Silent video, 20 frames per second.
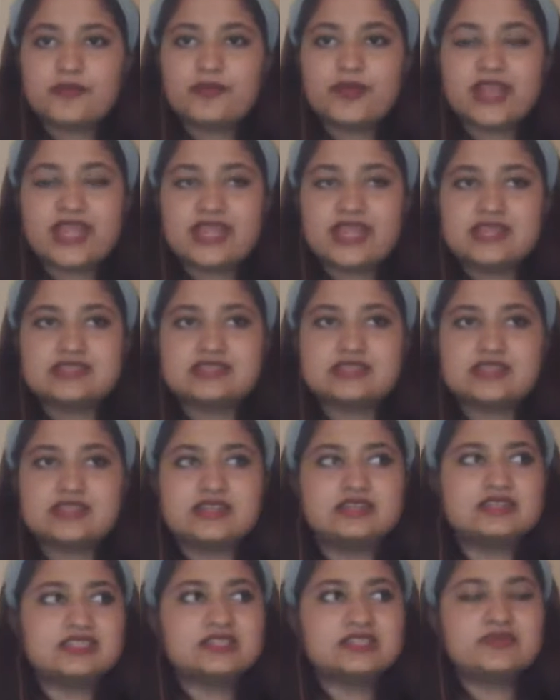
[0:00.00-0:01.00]
placed in
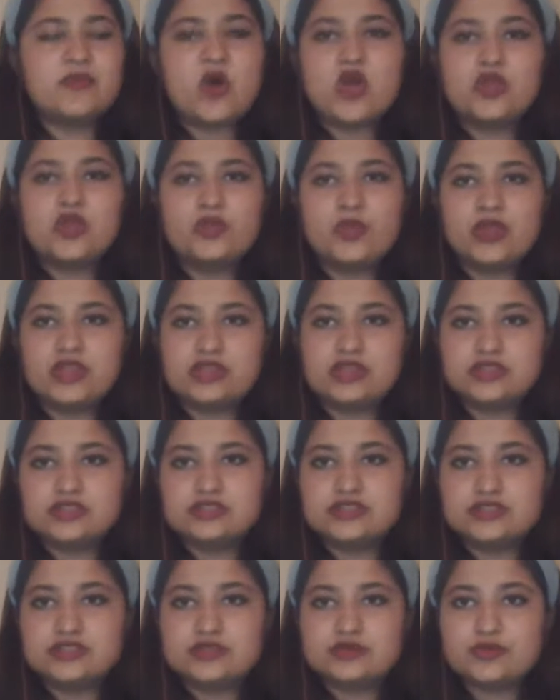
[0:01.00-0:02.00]
a small
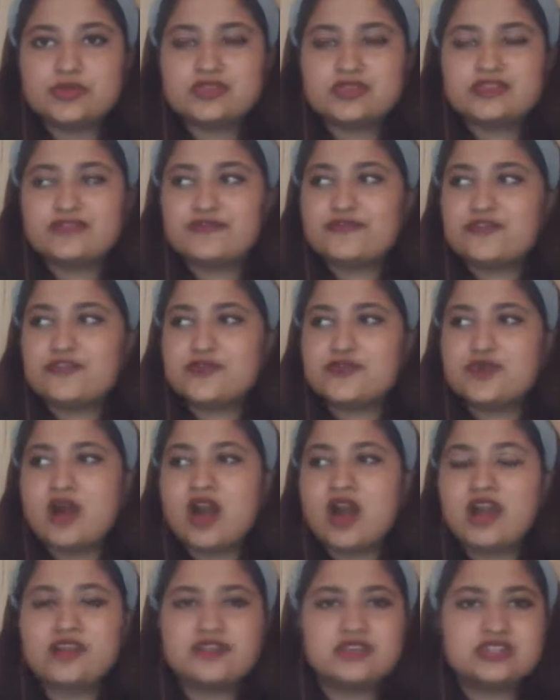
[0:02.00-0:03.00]
village with a few
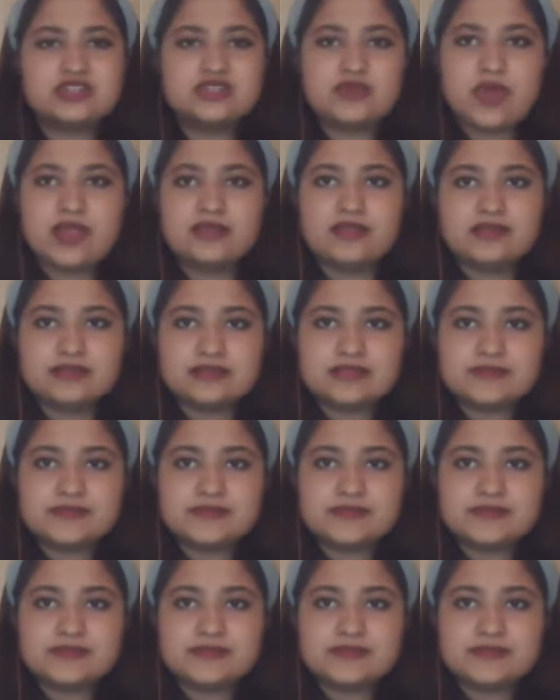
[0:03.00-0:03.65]
hundred dwellers,